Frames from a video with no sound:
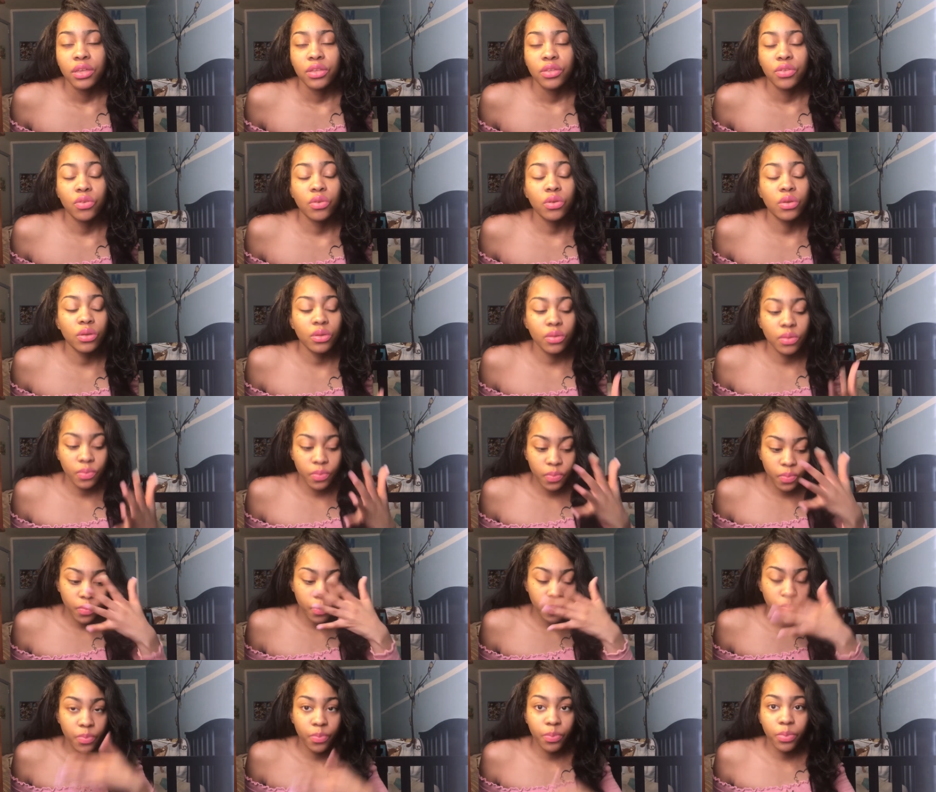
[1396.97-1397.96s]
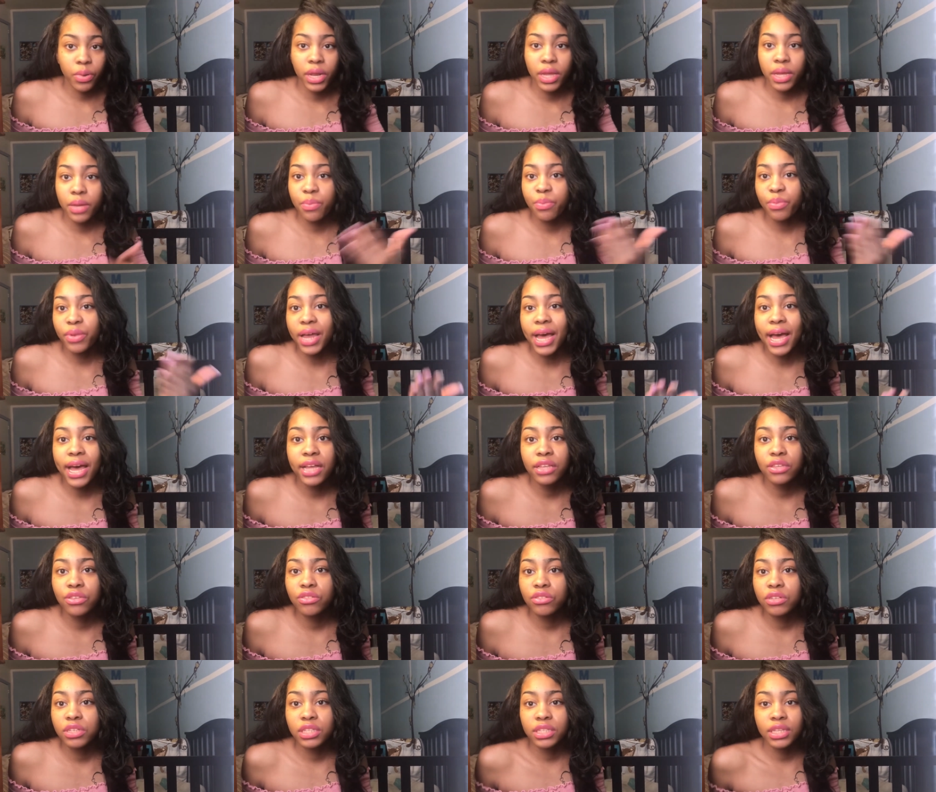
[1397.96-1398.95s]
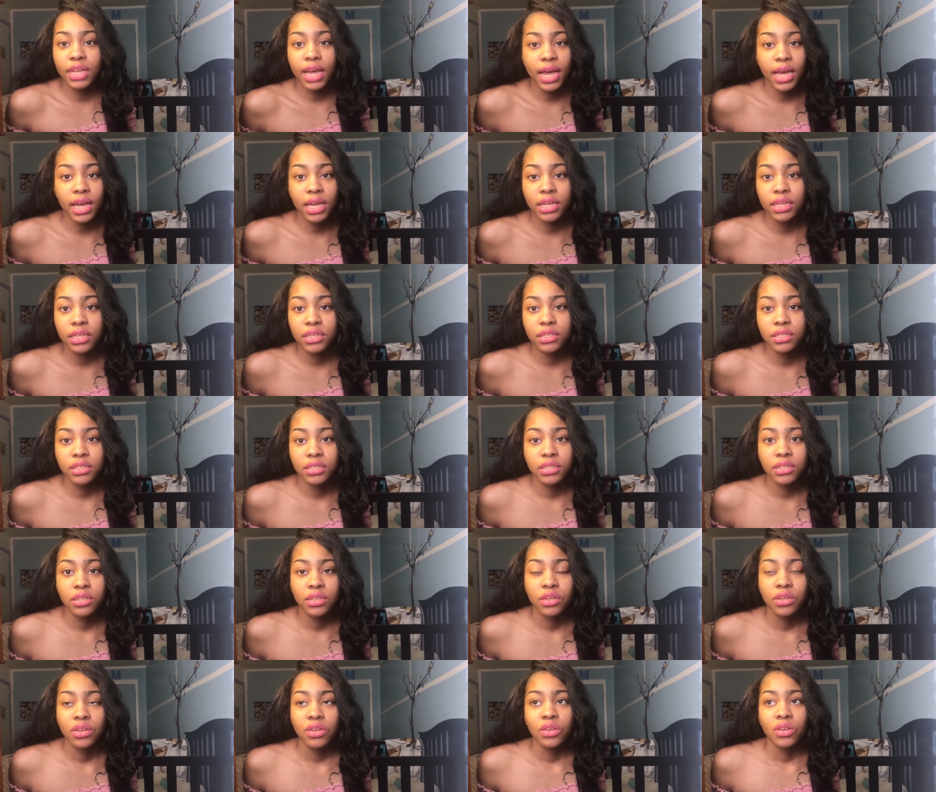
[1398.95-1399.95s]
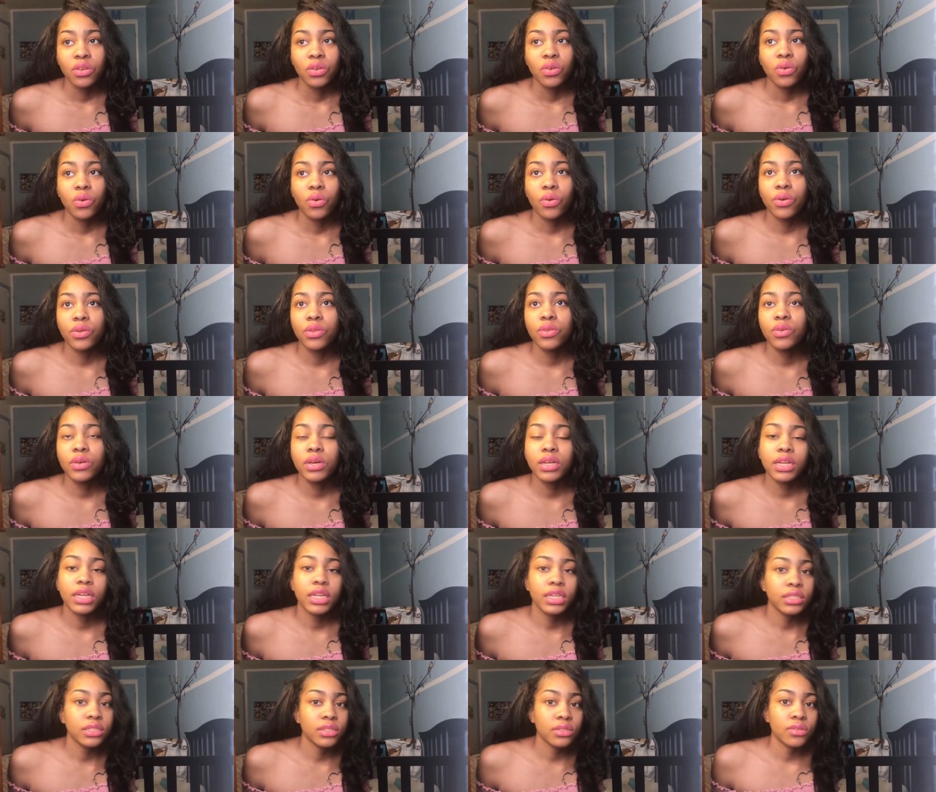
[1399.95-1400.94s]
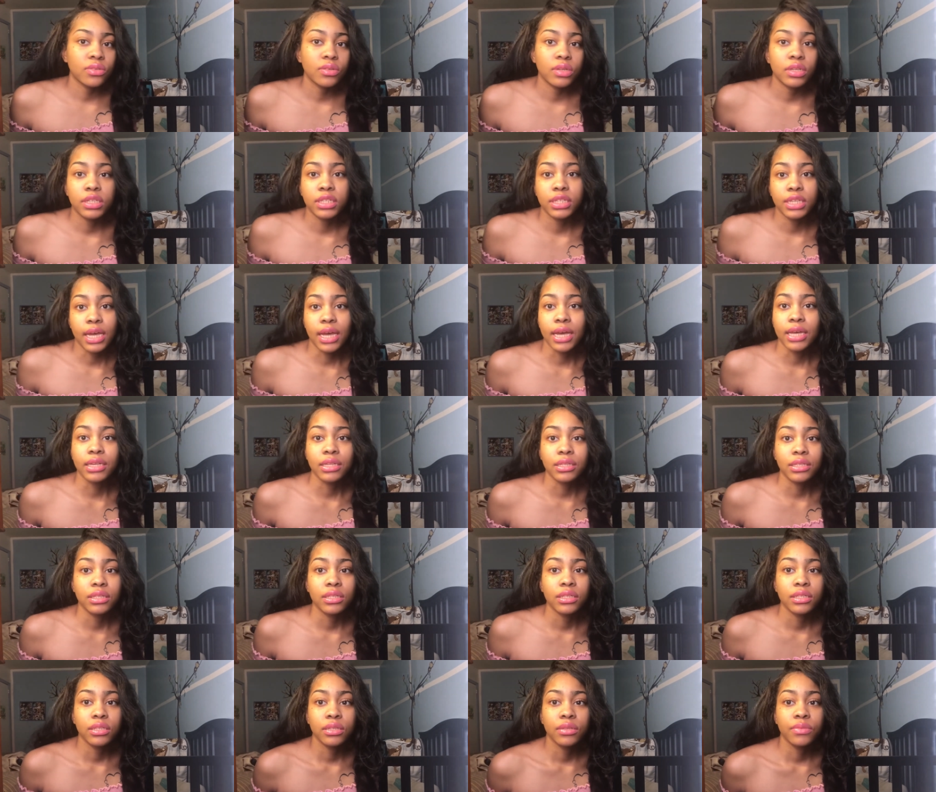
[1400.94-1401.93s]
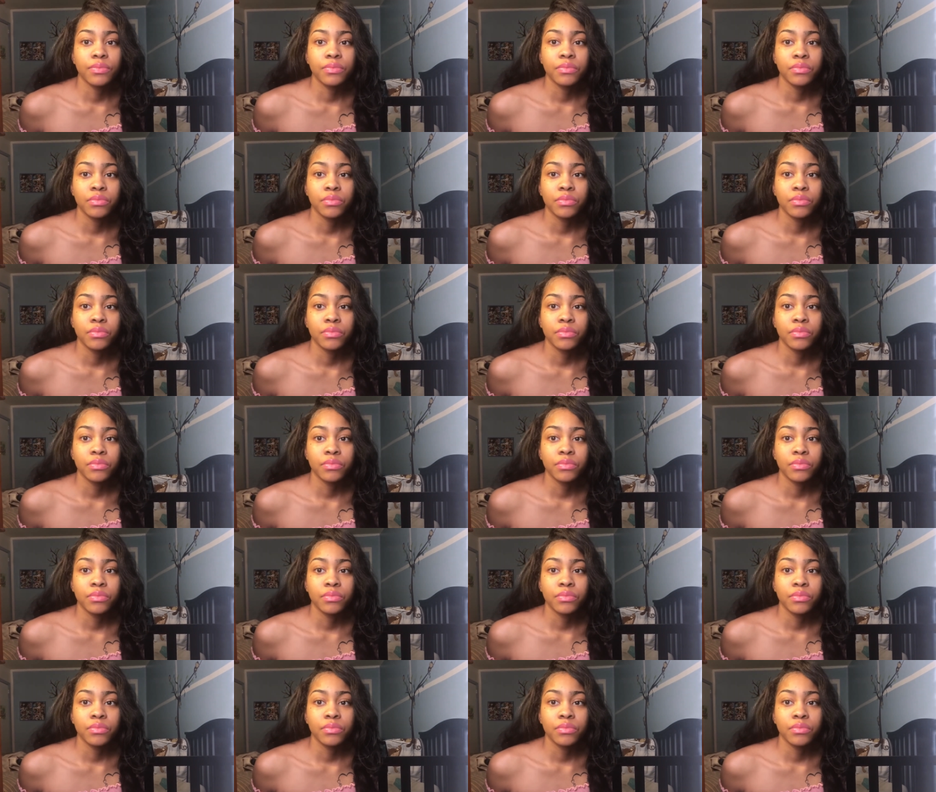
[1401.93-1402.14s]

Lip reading: You could play blind to the signs, or you could listen to the signs.